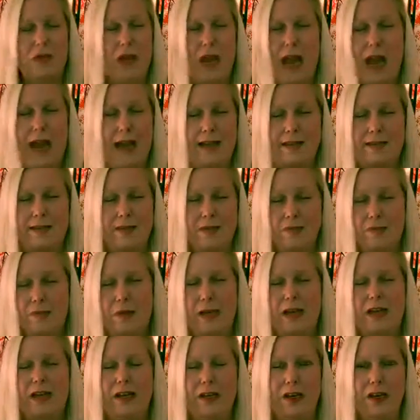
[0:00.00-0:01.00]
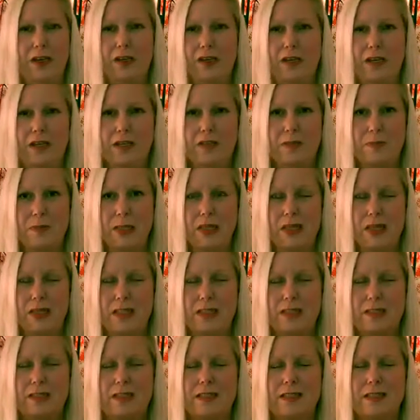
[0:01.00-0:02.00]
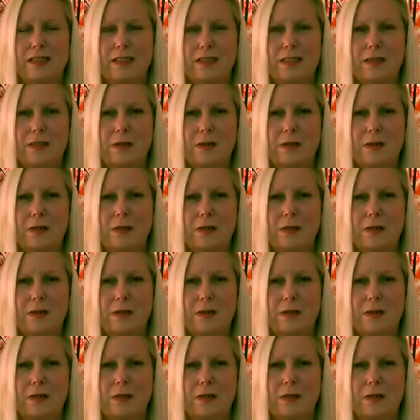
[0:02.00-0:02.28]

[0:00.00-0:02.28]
hasn't been a good experience.